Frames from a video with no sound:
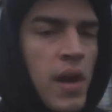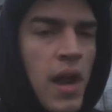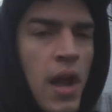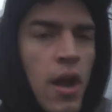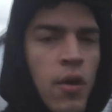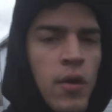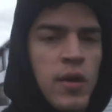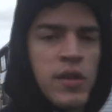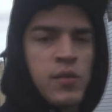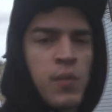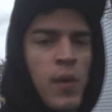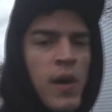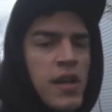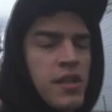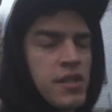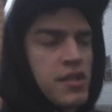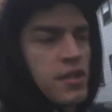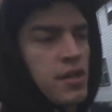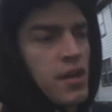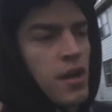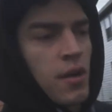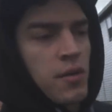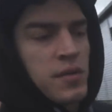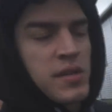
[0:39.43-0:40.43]
what I always wanted
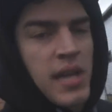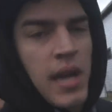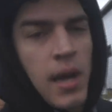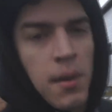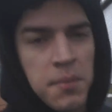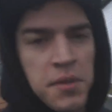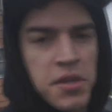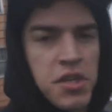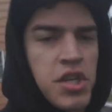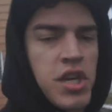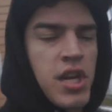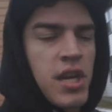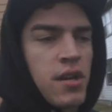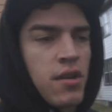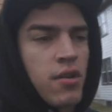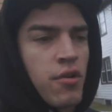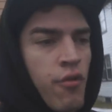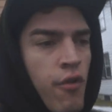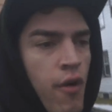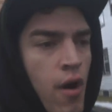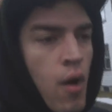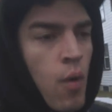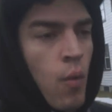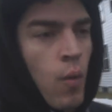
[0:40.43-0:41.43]
to know to help the channel
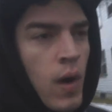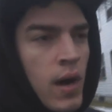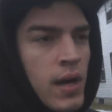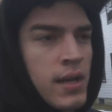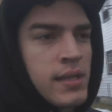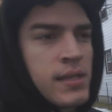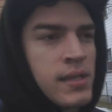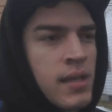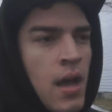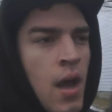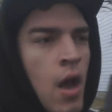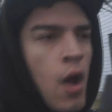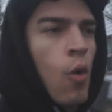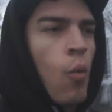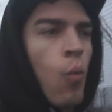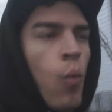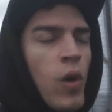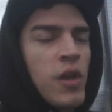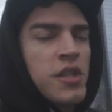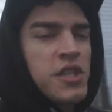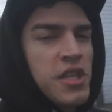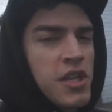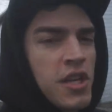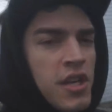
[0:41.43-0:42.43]
grow was,
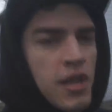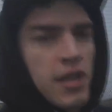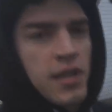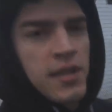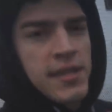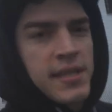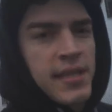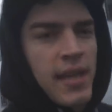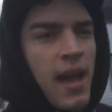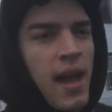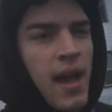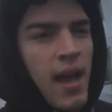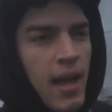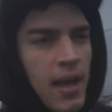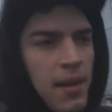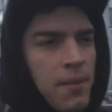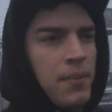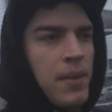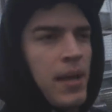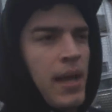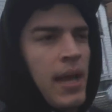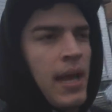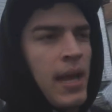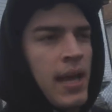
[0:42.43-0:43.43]
what's a good
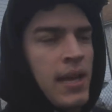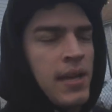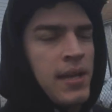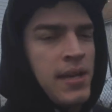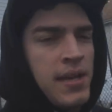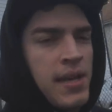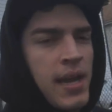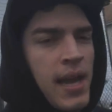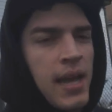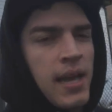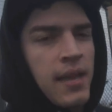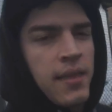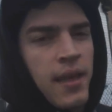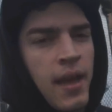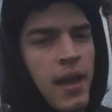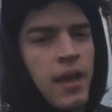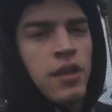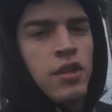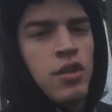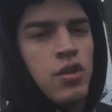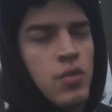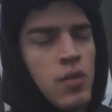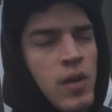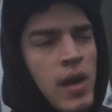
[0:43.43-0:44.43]
time and day
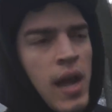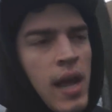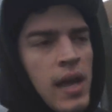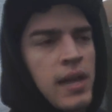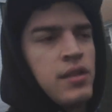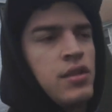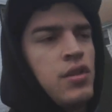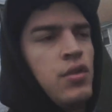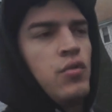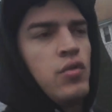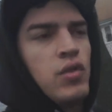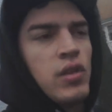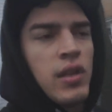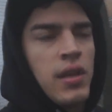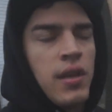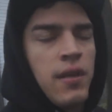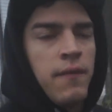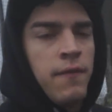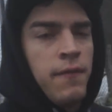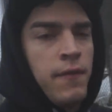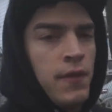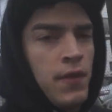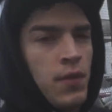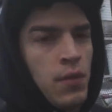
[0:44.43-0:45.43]
that you guys
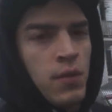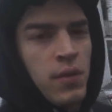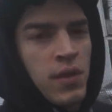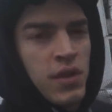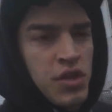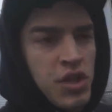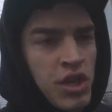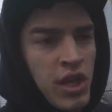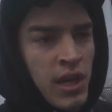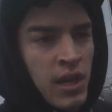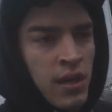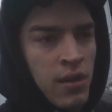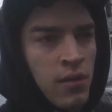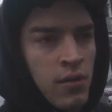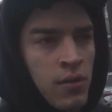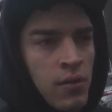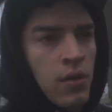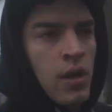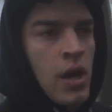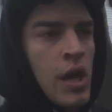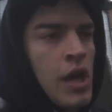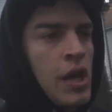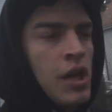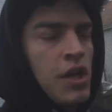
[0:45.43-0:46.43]
usually view the
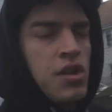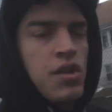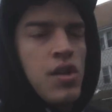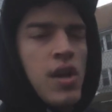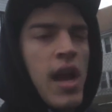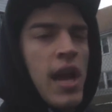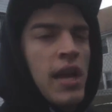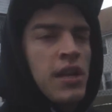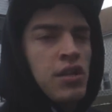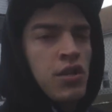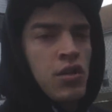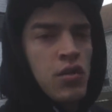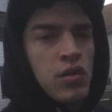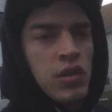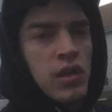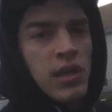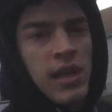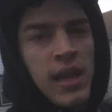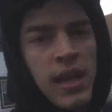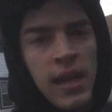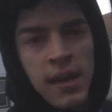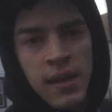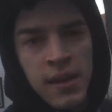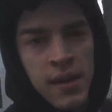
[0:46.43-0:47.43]
channel? Do you guys
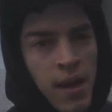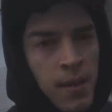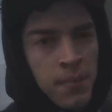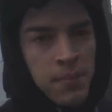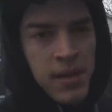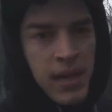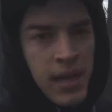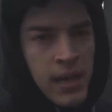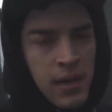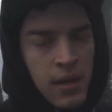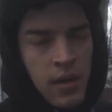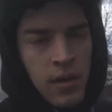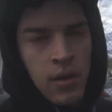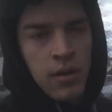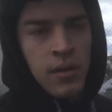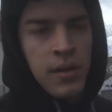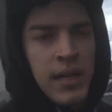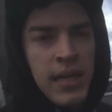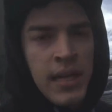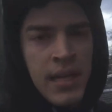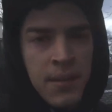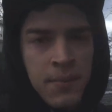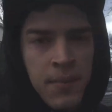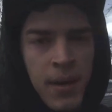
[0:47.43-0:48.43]
usually get an update
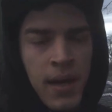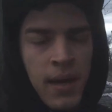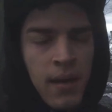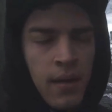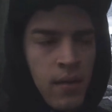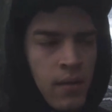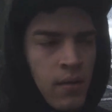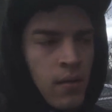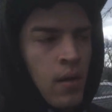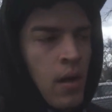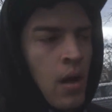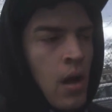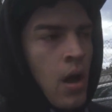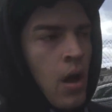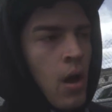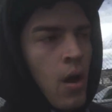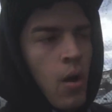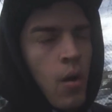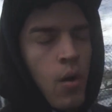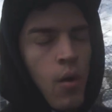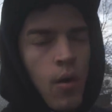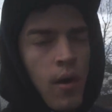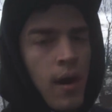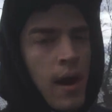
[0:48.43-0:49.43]
on email,
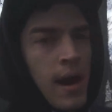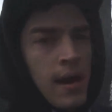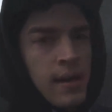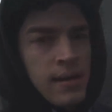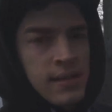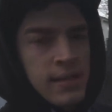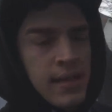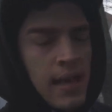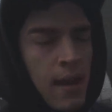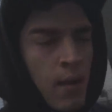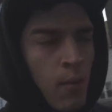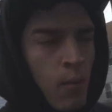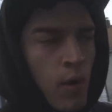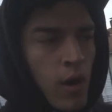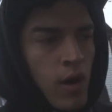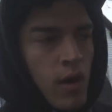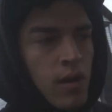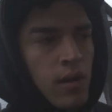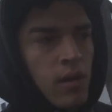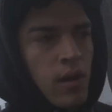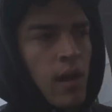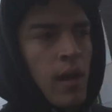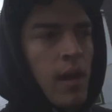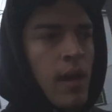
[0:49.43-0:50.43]
or how does that
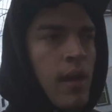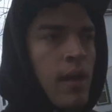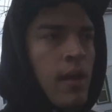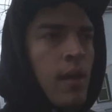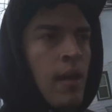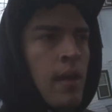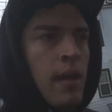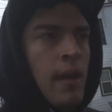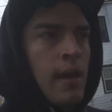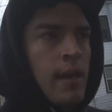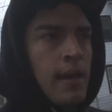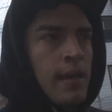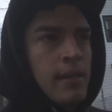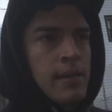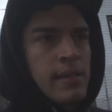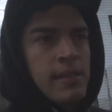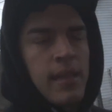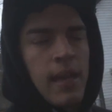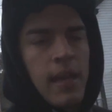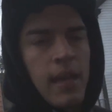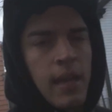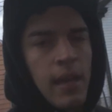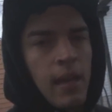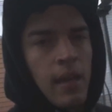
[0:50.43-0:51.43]
work? Like,
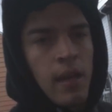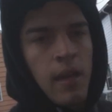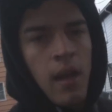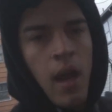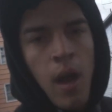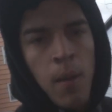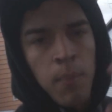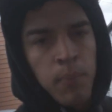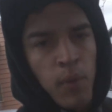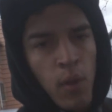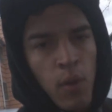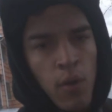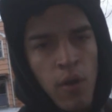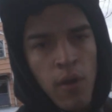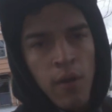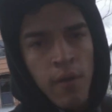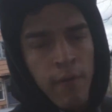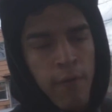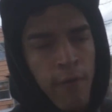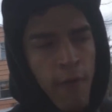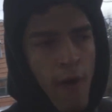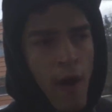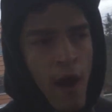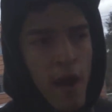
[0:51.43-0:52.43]
say, upload
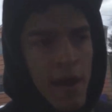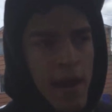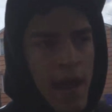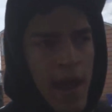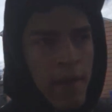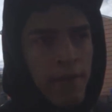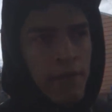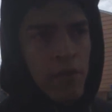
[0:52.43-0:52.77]
on a Friday